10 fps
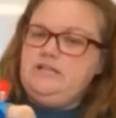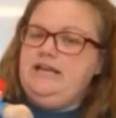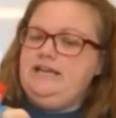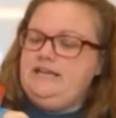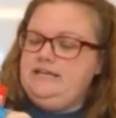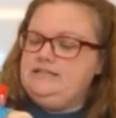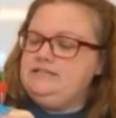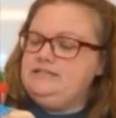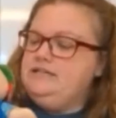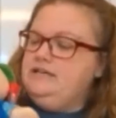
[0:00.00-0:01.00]

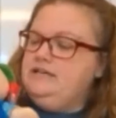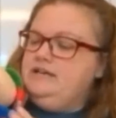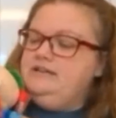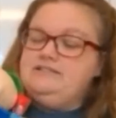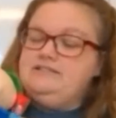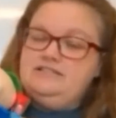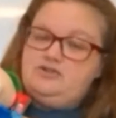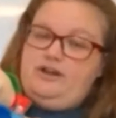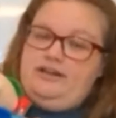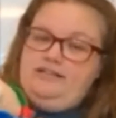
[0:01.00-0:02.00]
And this is
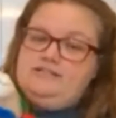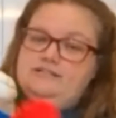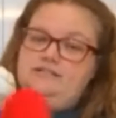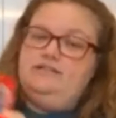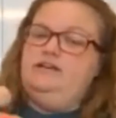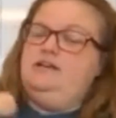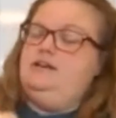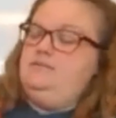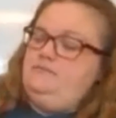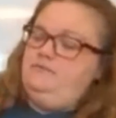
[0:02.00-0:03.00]
great
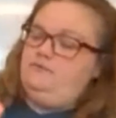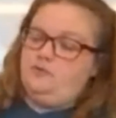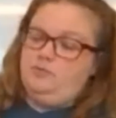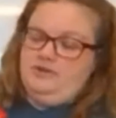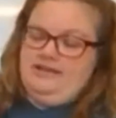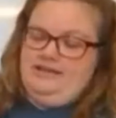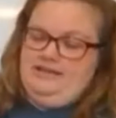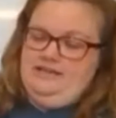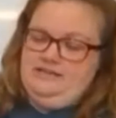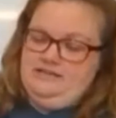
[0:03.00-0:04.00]
for
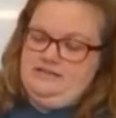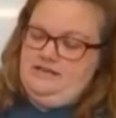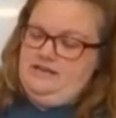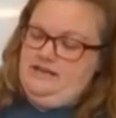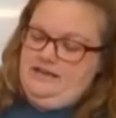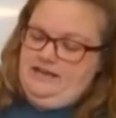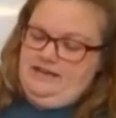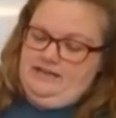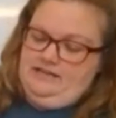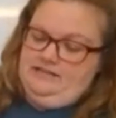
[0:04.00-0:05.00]
play,
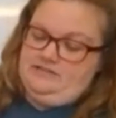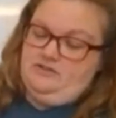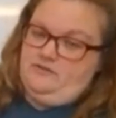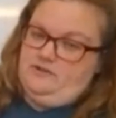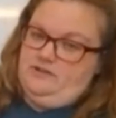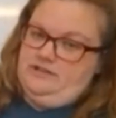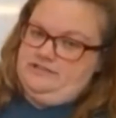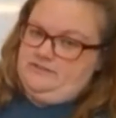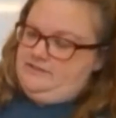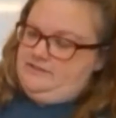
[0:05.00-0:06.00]
and it's good for a lot of
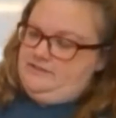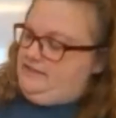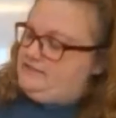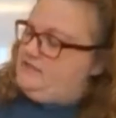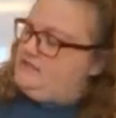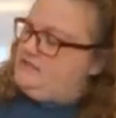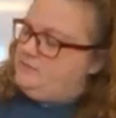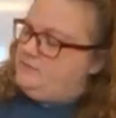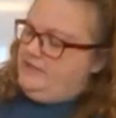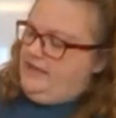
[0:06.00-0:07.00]
different things.
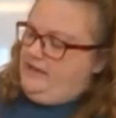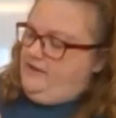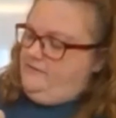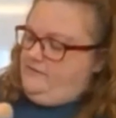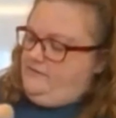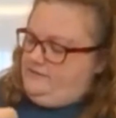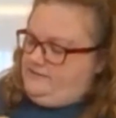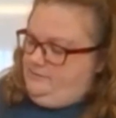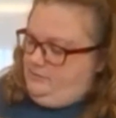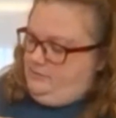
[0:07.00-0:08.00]
So we have a
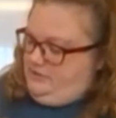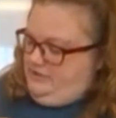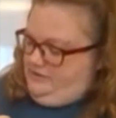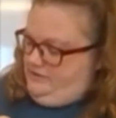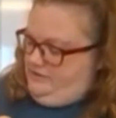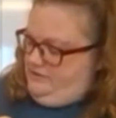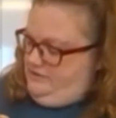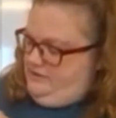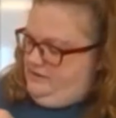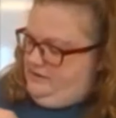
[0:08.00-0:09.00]
zipper here,
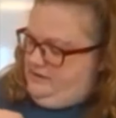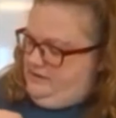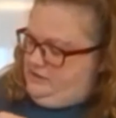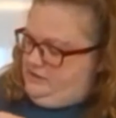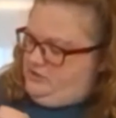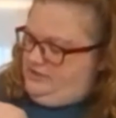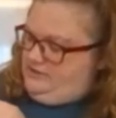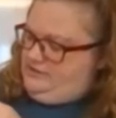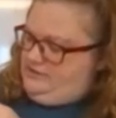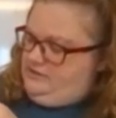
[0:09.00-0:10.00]
and your child
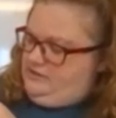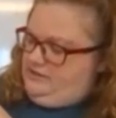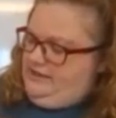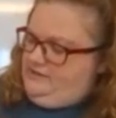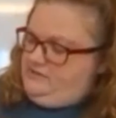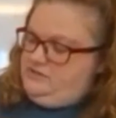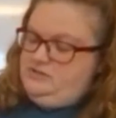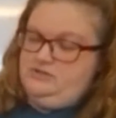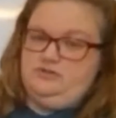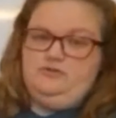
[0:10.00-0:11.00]
can learn how
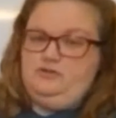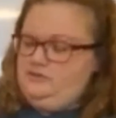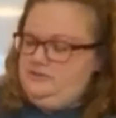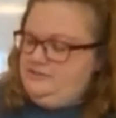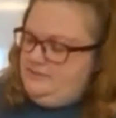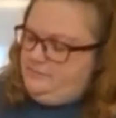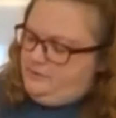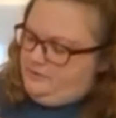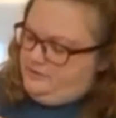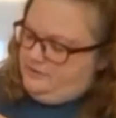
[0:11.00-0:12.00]
to use a
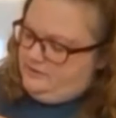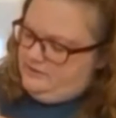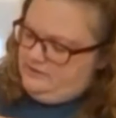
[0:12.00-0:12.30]
zipper.